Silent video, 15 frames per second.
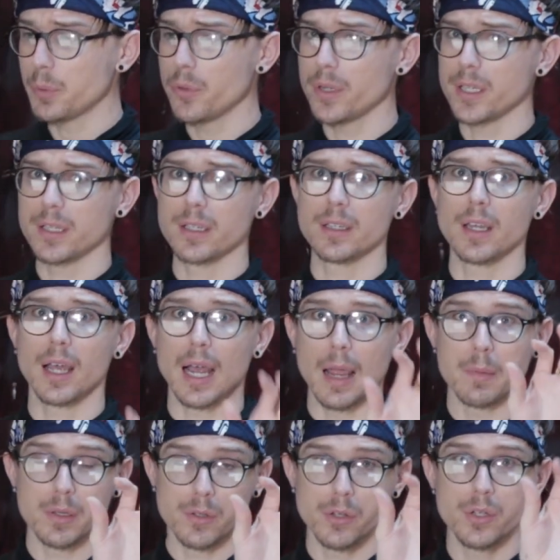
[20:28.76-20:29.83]
point,
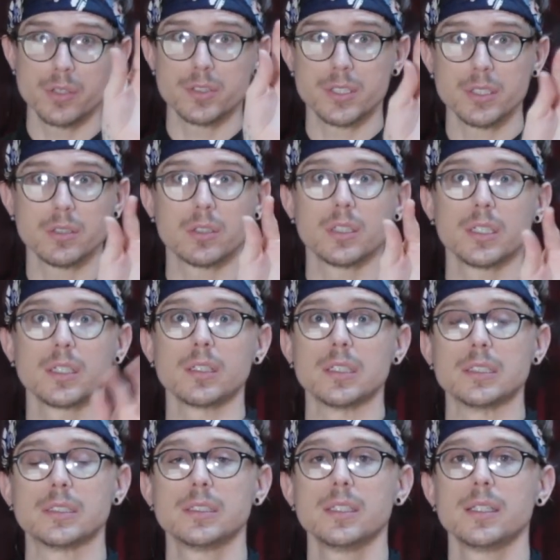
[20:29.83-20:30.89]
I mean, you could still
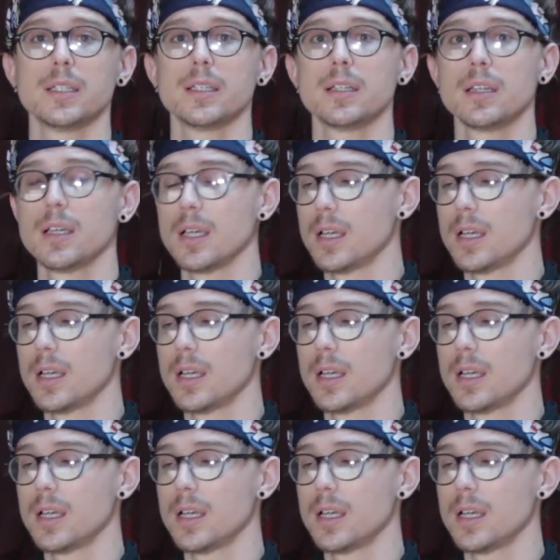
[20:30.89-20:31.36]
clearly see it,